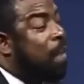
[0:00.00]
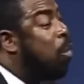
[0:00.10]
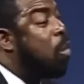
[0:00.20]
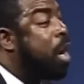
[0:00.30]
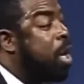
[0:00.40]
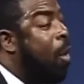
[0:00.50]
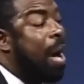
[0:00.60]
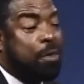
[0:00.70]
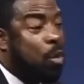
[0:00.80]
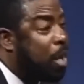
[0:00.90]
with where you are. If
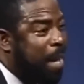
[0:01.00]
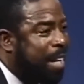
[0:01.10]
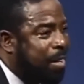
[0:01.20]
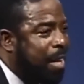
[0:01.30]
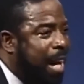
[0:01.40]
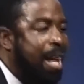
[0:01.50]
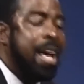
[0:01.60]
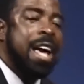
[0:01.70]
you want to make it today,